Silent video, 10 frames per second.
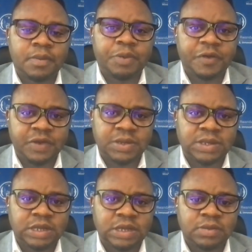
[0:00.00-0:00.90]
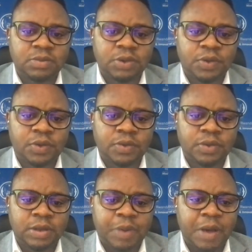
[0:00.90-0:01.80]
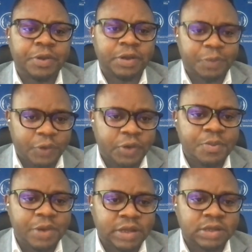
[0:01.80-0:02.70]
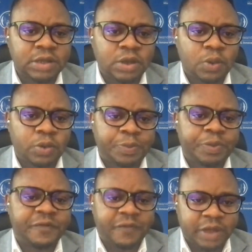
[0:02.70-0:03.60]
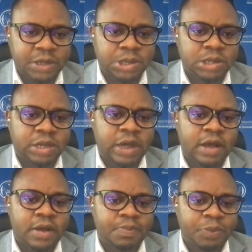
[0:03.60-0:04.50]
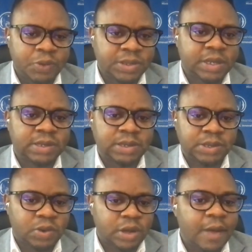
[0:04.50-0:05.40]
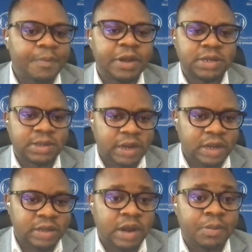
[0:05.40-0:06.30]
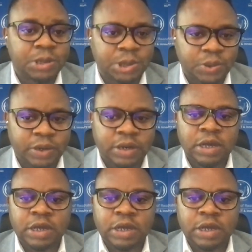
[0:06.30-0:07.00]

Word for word: Previously, the public procurement would privilege use cases or companies that are mature.